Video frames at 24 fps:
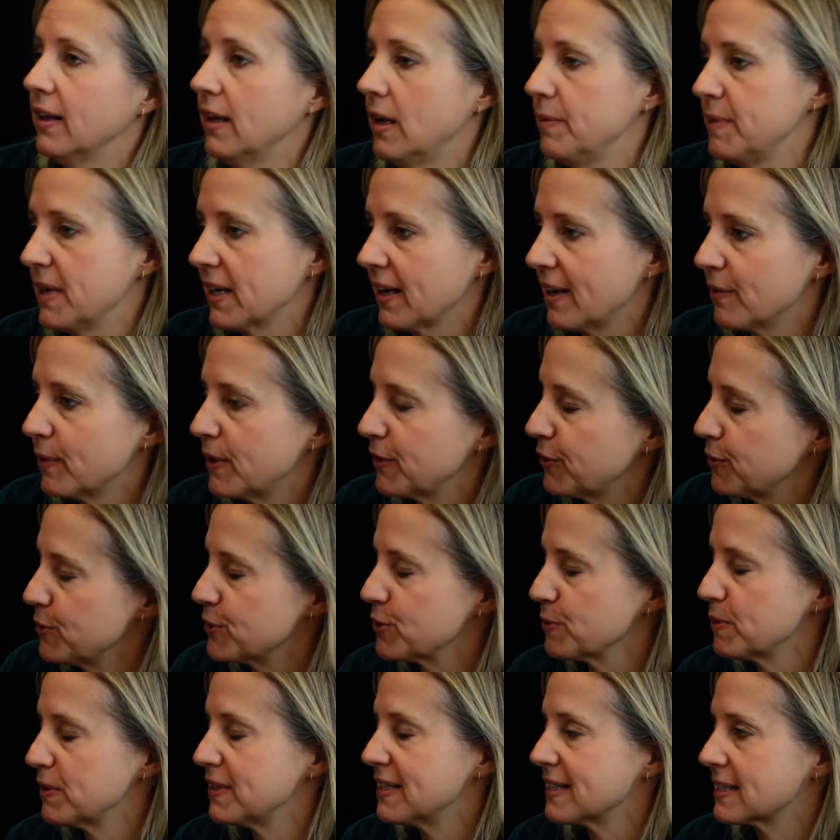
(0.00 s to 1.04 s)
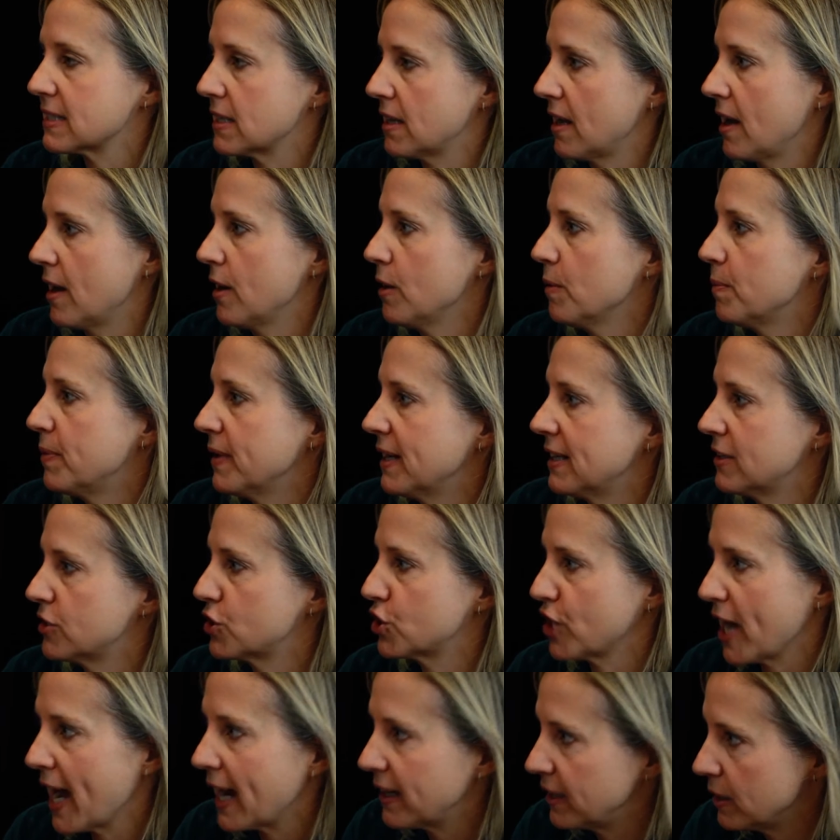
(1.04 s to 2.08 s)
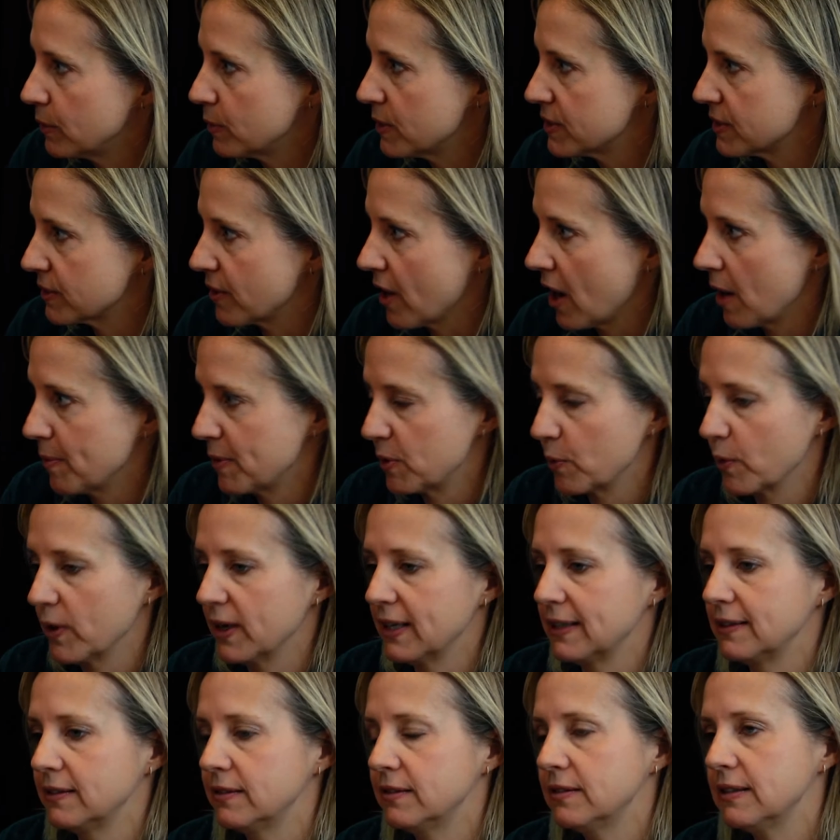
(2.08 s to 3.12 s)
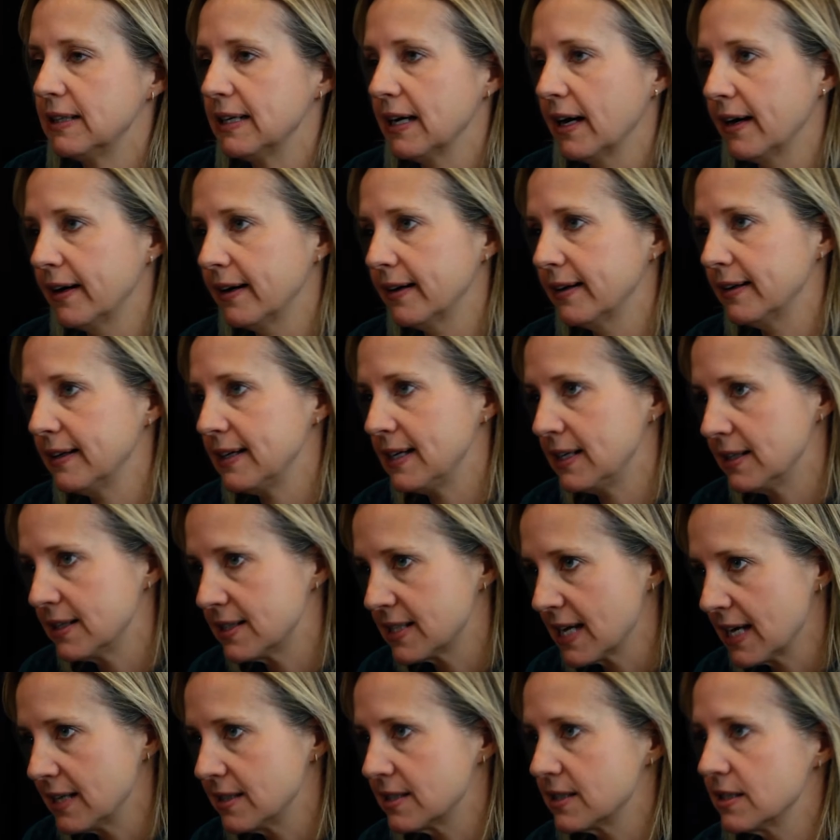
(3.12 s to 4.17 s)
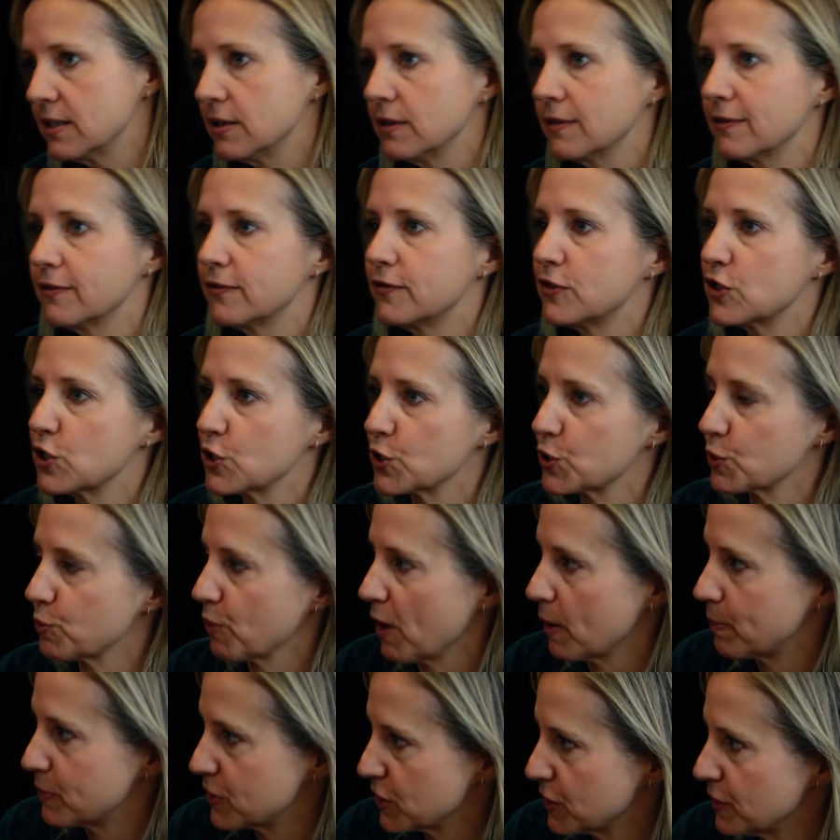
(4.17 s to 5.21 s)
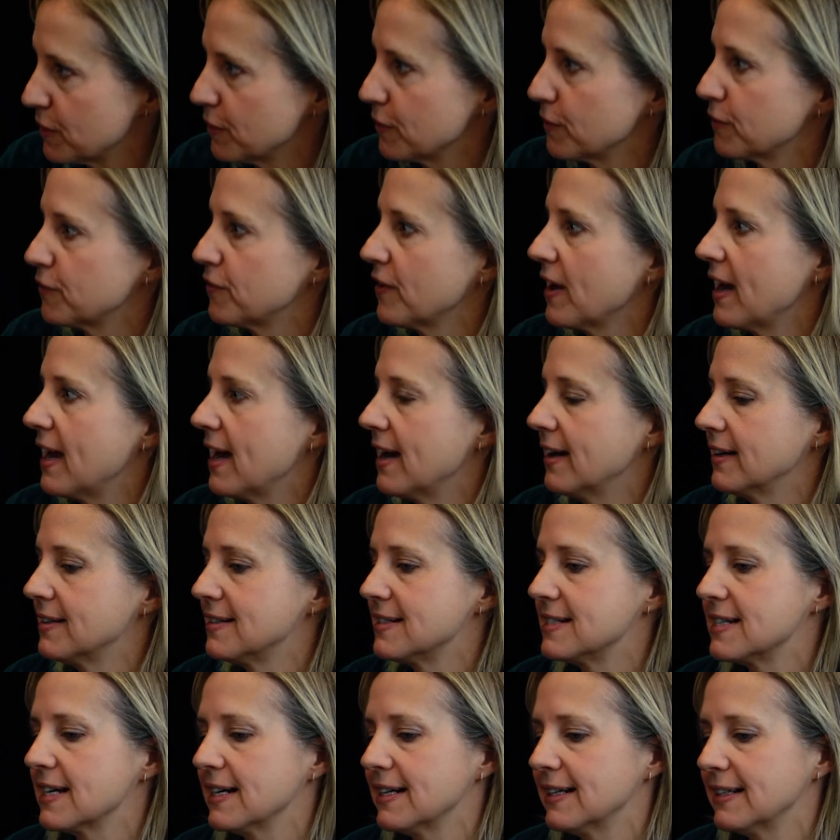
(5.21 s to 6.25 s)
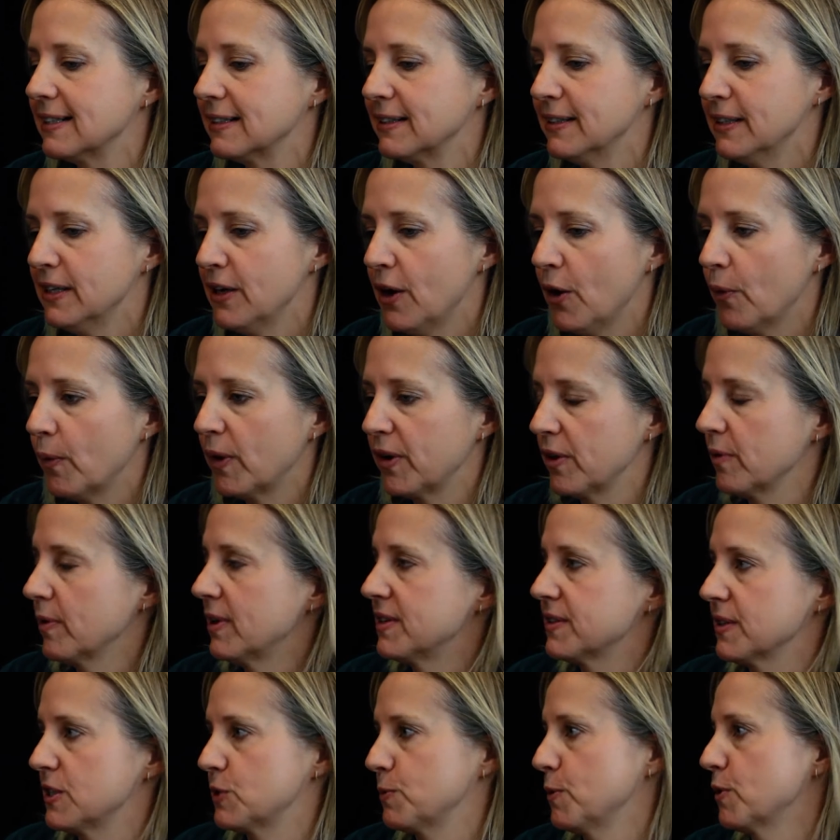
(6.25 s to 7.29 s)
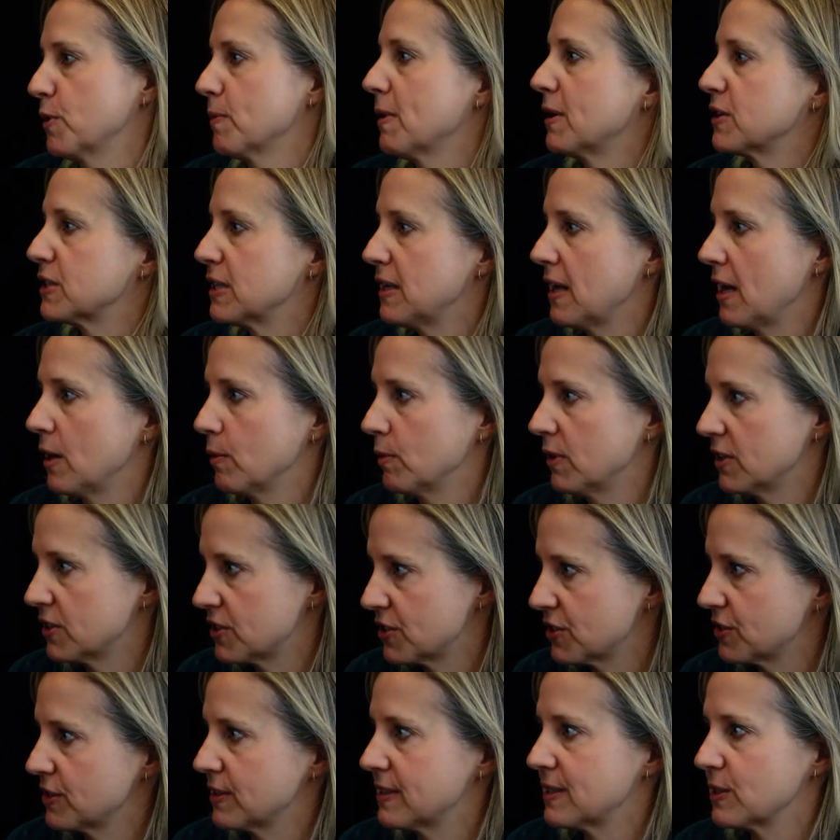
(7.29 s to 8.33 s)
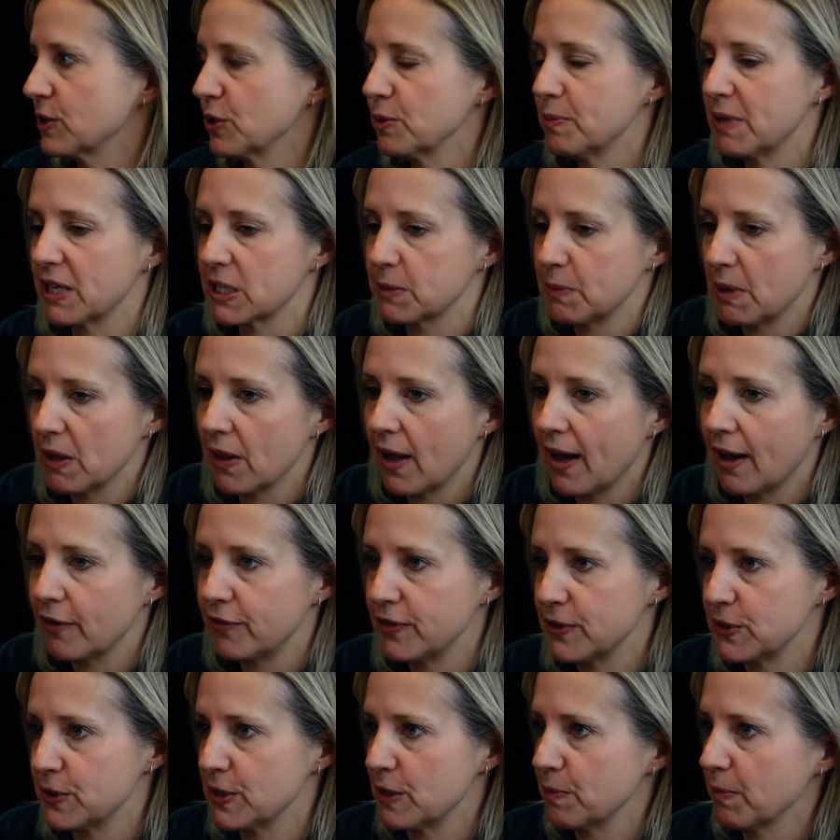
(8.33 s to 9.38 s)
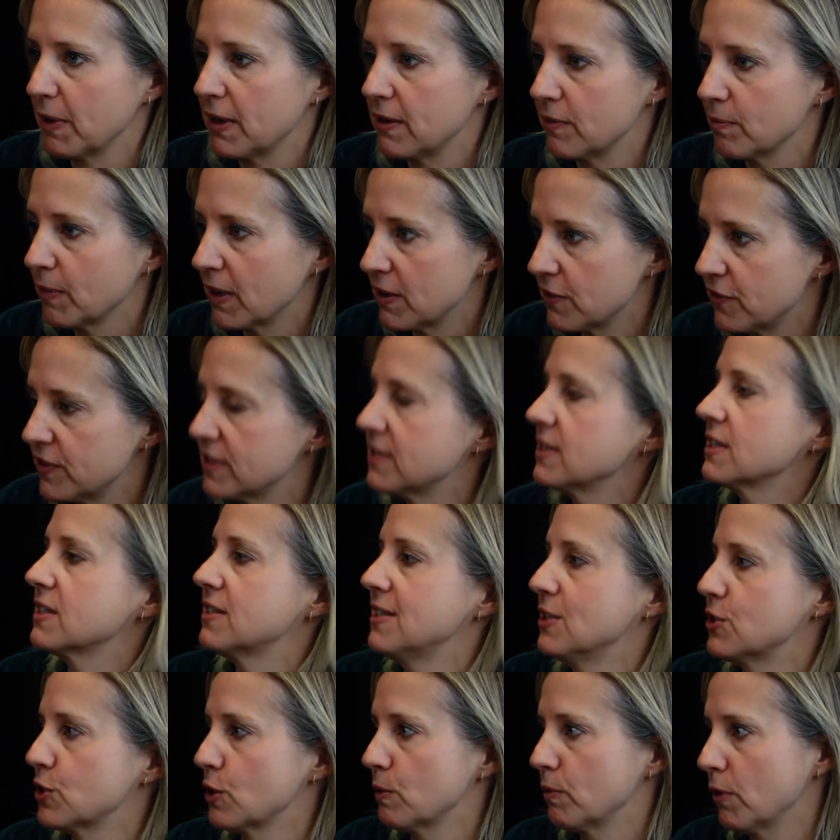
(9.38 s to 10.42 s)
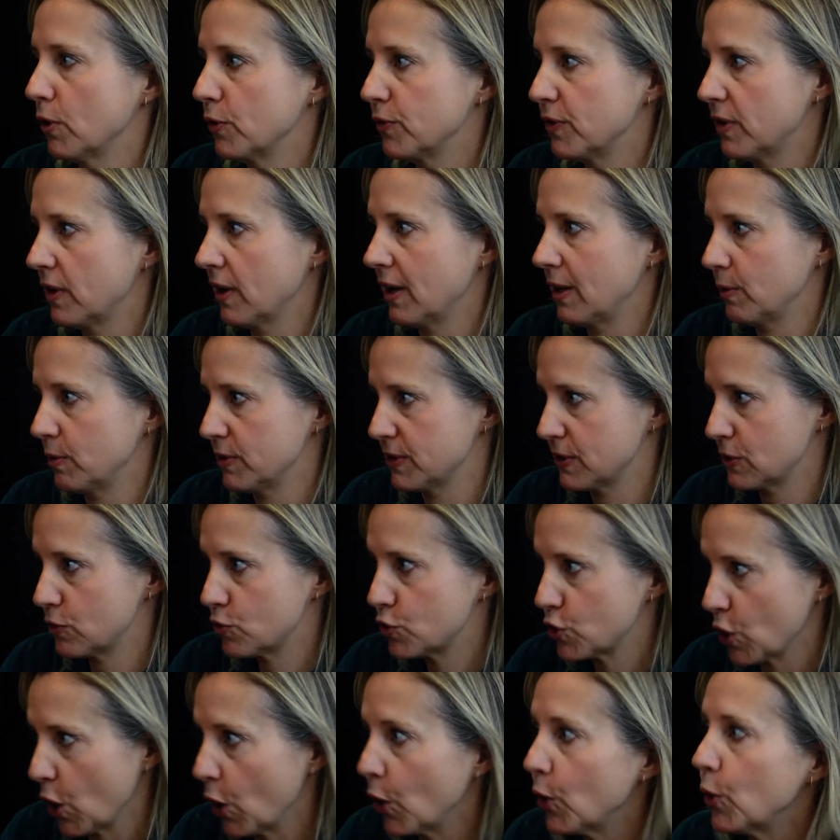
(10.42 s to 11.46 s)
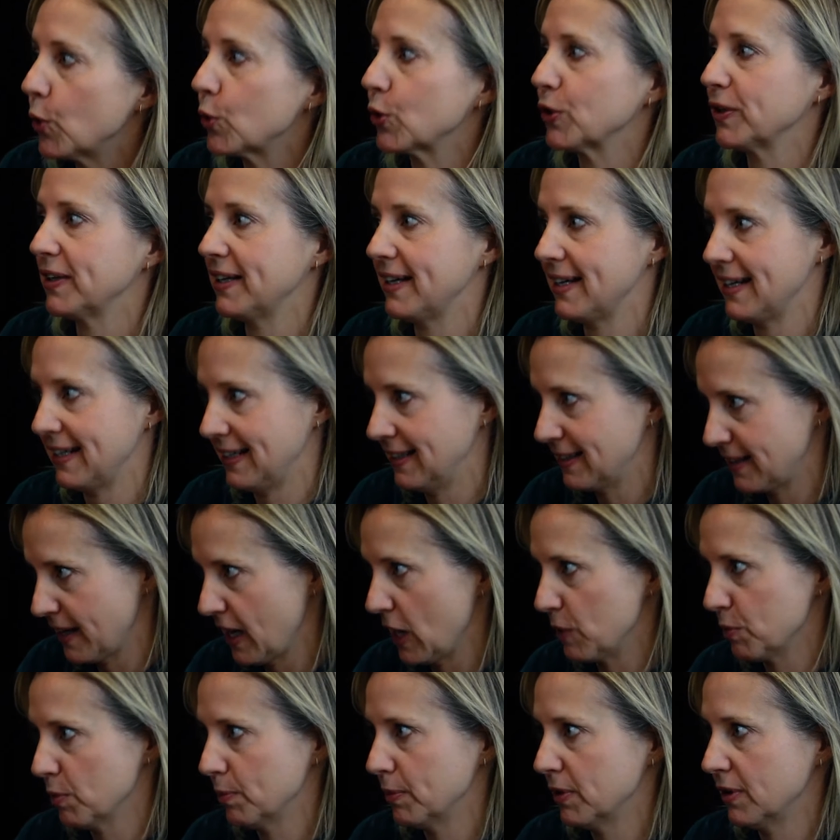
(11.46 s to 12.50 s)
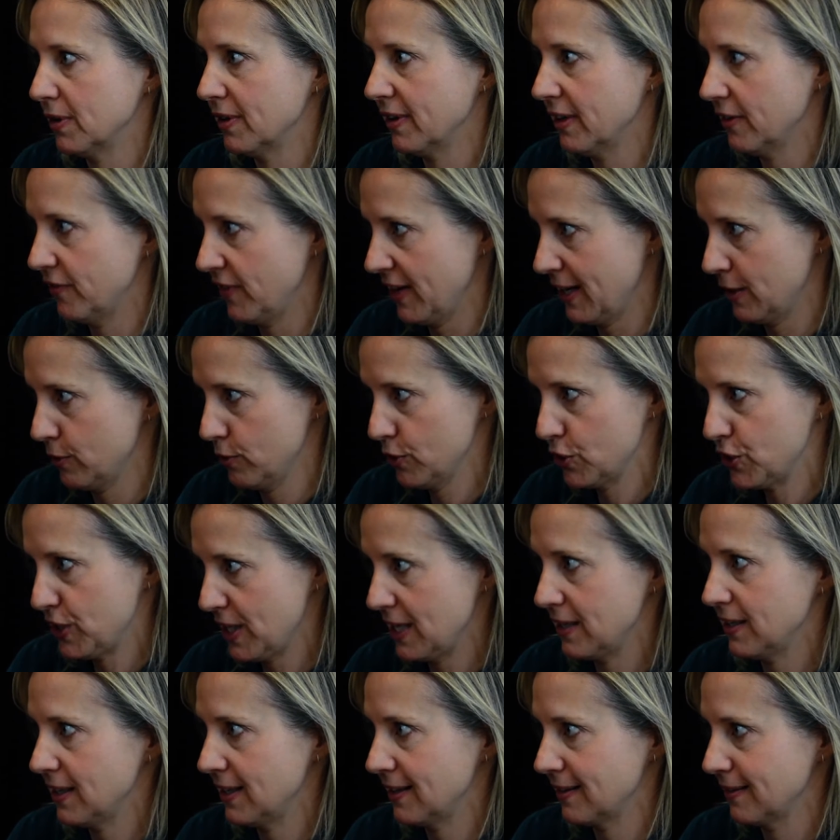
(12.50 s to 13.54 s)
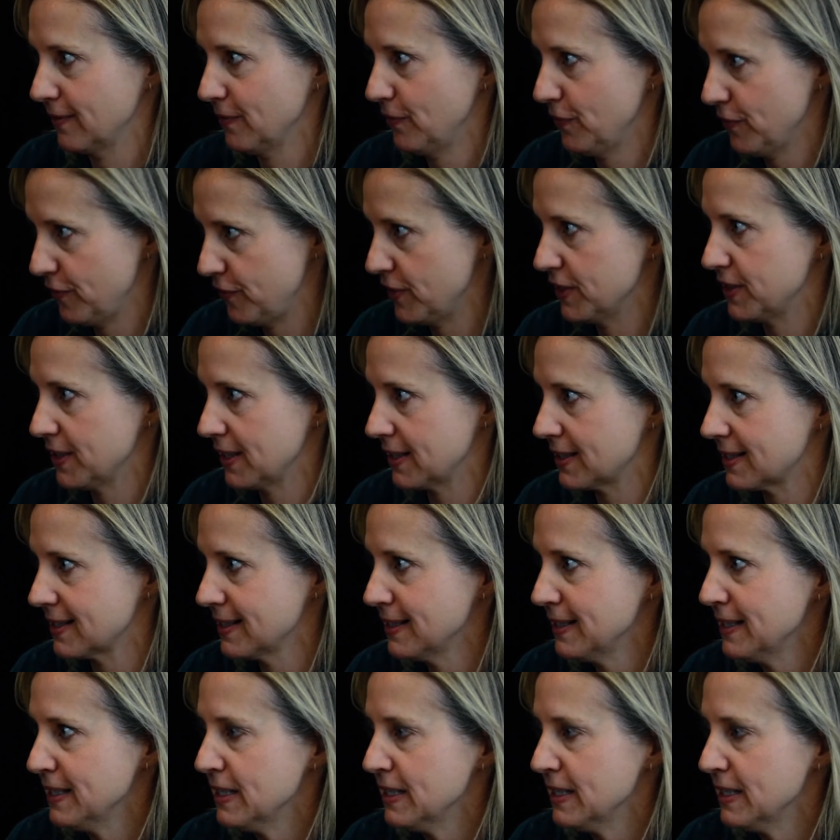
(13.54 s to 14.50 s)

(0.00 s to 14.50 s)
I mean, I went through some of these today, but chatty was a common one, inattentive, disruptive, and one of the ones I spoke about today, which still makes me laugh, is that my physics teacher wrote that I was totally incapable of understanding physics.